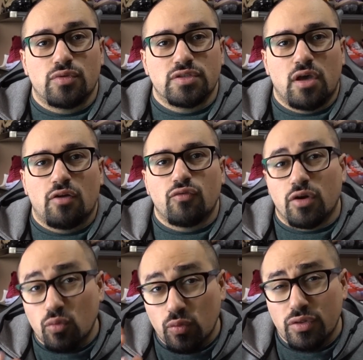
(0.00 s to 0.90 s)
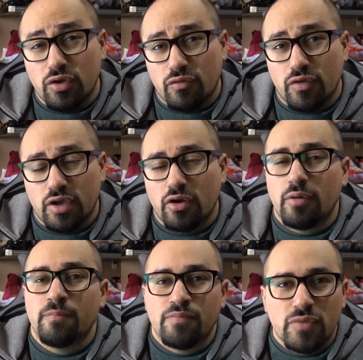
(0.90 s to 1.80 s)
through the software with your
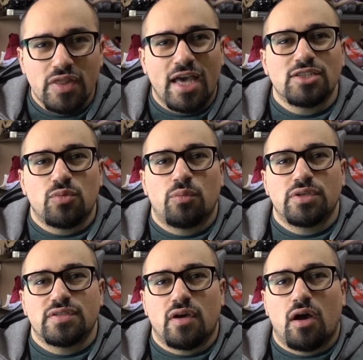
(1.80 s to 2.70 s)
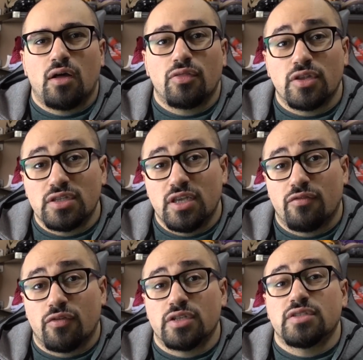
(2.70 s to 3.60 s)
finger, that's when we saw the
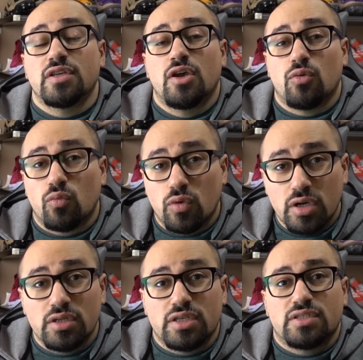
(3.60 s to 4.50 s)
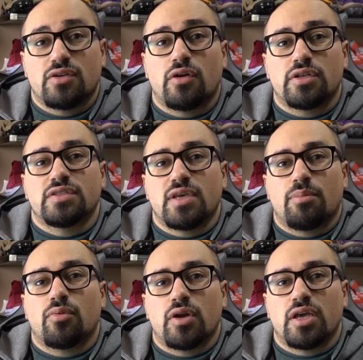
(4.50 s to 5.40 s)
difference really start to
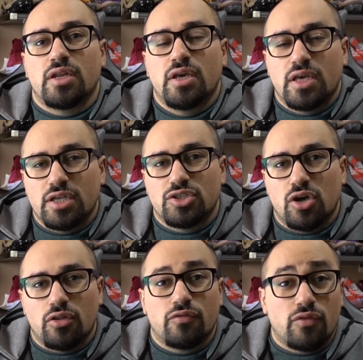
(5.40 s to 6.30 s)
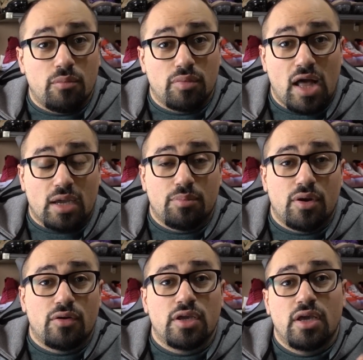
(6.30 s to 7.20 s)
separate each other from
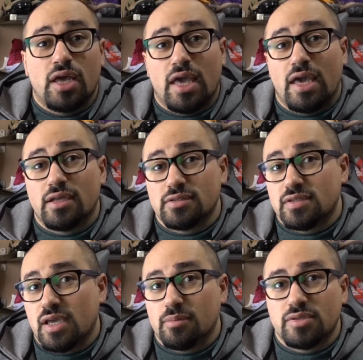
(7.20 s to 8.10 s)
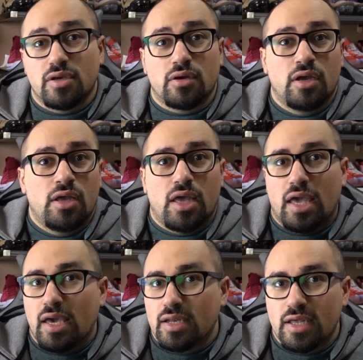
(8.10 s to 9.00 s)
BlackBerry and Samsung
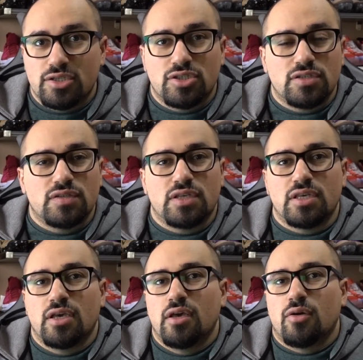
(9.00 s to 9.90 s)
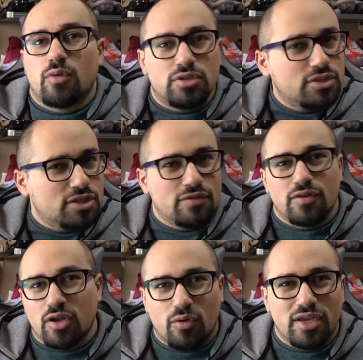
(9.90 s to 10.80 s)
and HTC, which is
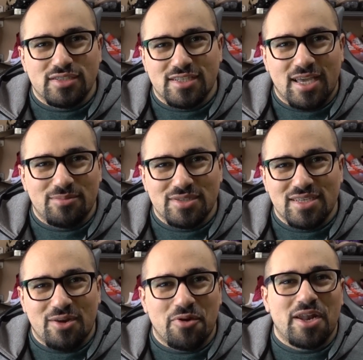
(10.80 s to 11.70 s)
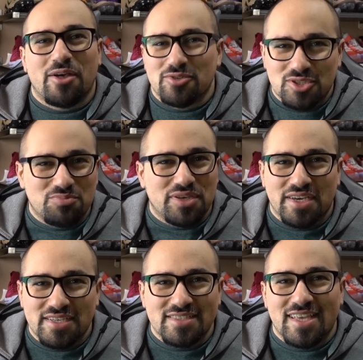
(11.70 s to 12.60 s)
even a crazy name to say right now, just
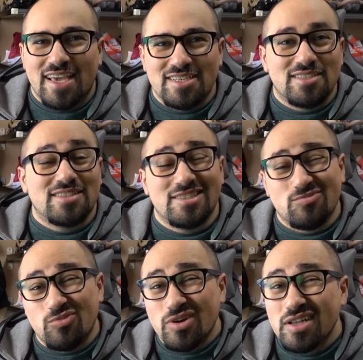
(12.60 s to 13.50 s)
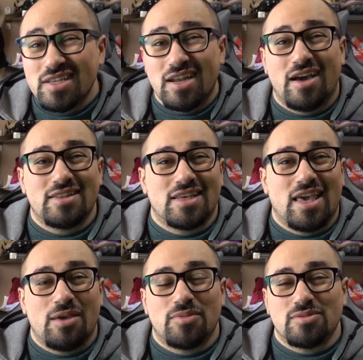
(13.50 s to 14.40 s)
because HTC's really not in the
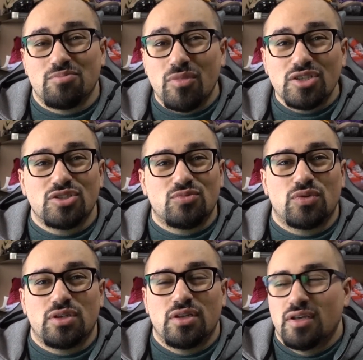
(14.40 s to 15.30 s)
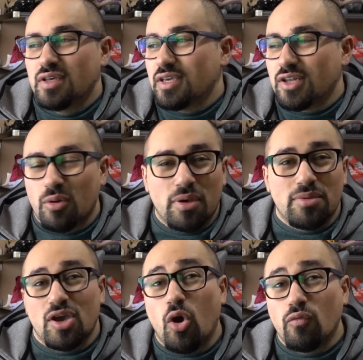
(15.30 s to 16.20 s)
game as much as we,
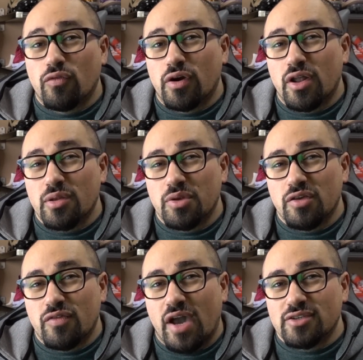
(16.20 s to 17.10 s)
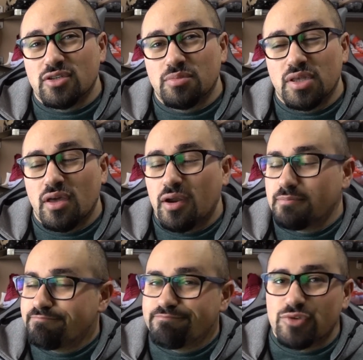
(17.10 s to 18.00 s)
maybe hope for another manufacturer to be
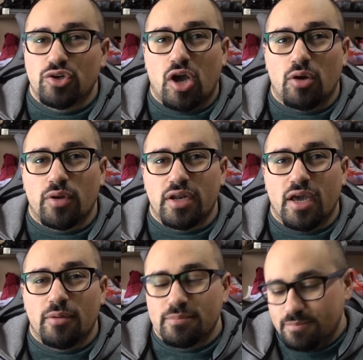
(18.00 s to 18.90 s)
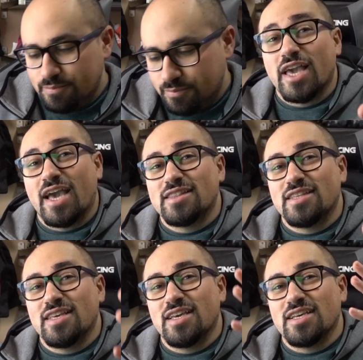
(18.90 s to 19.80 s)
there. They're not right now. Looking at
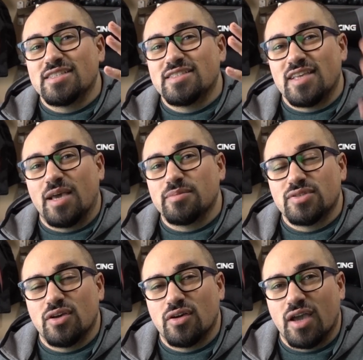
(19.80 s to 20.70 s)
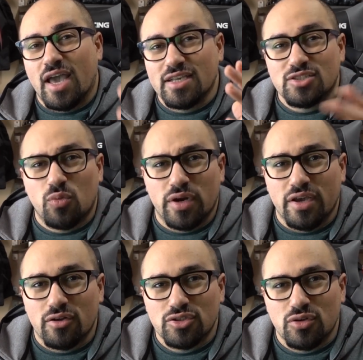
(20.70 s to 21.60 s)
the Samsung
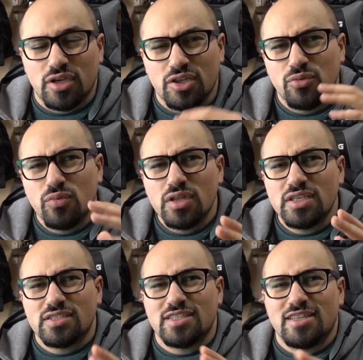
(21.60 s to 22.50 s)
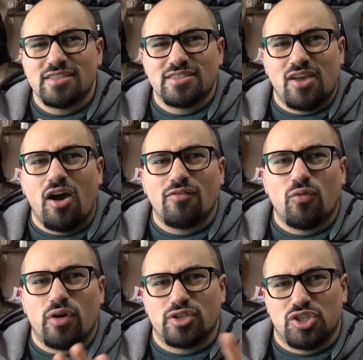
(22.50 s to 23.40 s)
S20 Ultra, you really see the
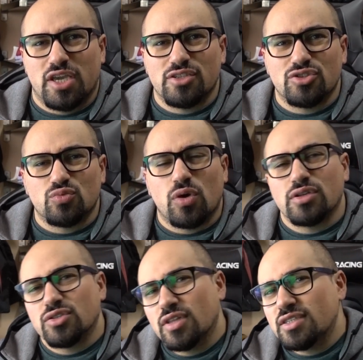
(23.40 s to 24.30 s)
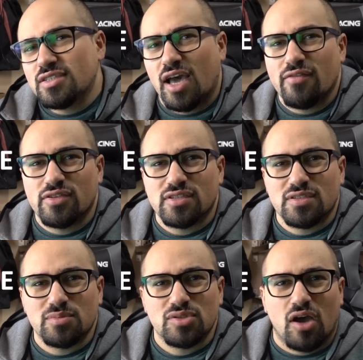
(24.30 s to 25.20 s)
software change as well. So let's dive into
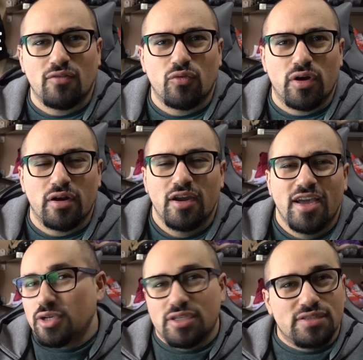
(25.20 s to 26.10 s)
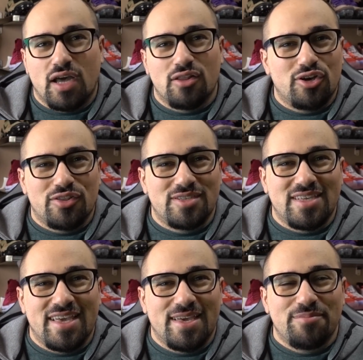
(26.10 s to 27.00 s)
some software. Android does not look the
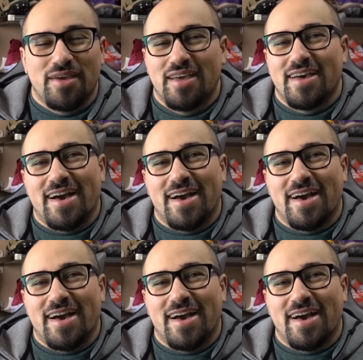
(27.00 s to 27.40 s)
same.